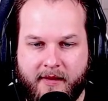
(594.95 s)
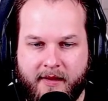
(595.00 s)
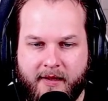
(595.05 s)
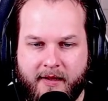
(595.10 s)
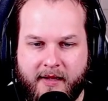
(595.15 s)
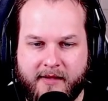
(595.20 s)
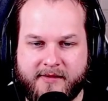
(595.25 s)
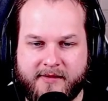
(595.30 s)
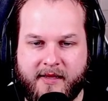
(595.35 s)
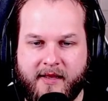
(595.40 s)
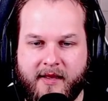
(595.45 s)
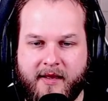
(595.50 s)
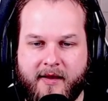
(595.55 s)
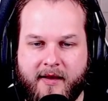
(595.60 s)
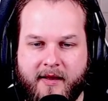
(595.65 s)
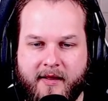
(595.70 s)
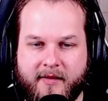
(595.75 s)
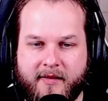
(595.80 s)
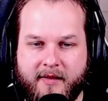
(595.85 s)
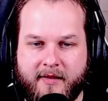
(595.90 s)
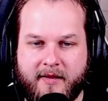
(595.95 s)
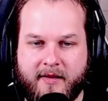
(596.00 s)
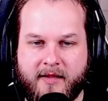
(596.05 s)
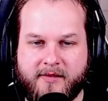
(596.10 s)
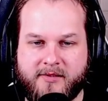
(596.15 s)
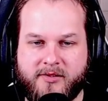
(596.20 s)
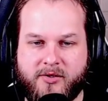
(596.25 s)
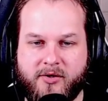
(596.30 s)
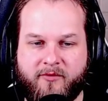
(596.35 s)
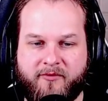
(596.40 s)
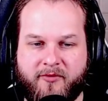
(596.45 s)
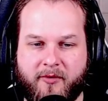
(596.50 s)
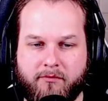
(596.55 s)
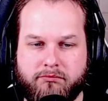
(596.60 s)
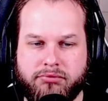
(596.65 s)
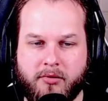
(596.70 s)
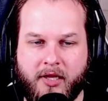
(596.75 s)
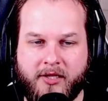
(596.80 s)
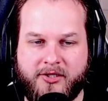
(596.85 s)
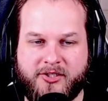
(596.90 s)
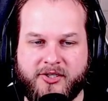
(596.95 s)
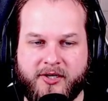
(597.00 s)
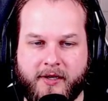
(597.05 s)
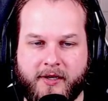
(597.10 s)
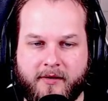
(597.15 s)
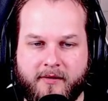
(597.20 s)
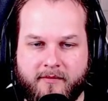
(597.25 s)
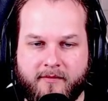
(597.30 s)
That's good for bludgeoning.